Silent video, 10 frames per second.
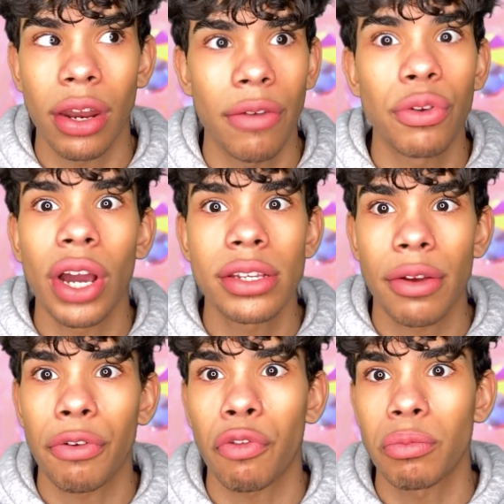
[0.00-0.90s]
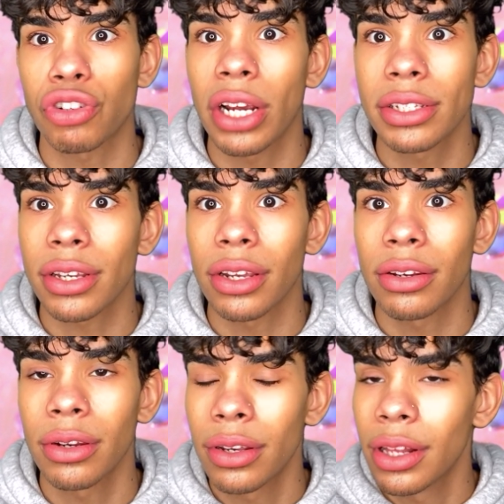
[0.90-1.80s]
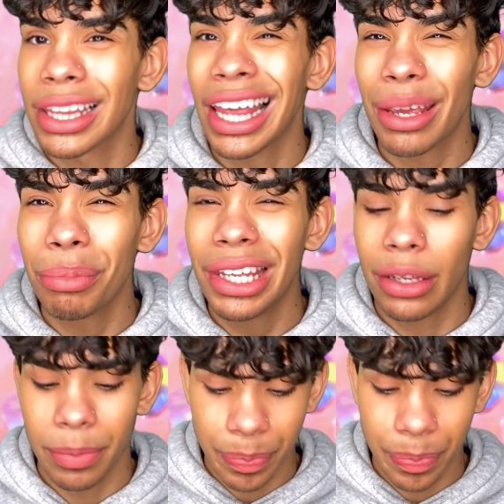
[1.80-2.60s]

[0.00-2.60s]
if you guys suffer from dry skin like me.